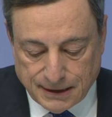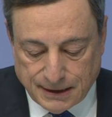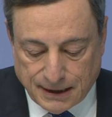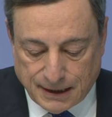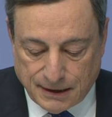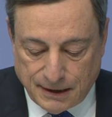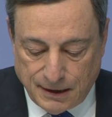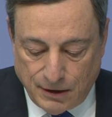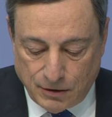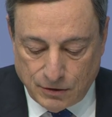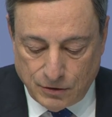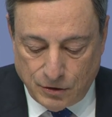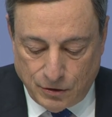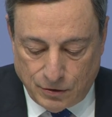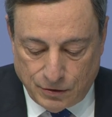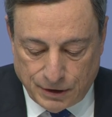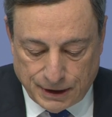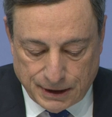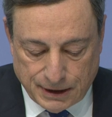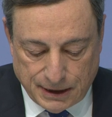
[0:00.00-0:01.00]
that the
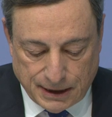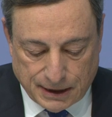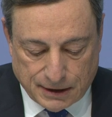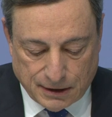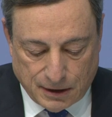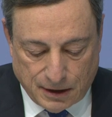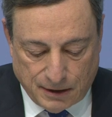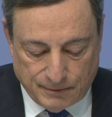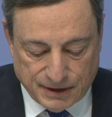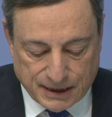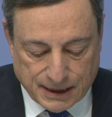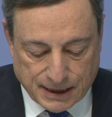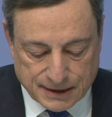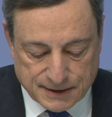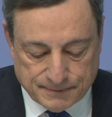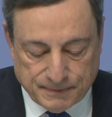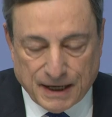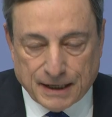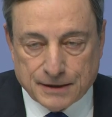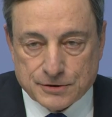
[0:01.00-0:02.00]
ongoing economic
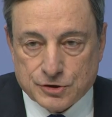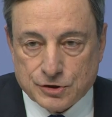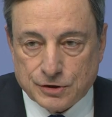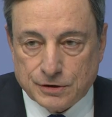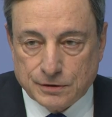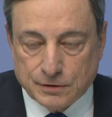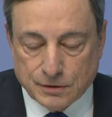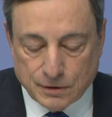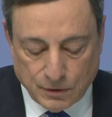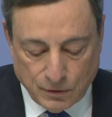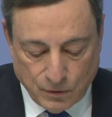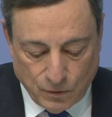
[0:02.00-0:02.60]
expansion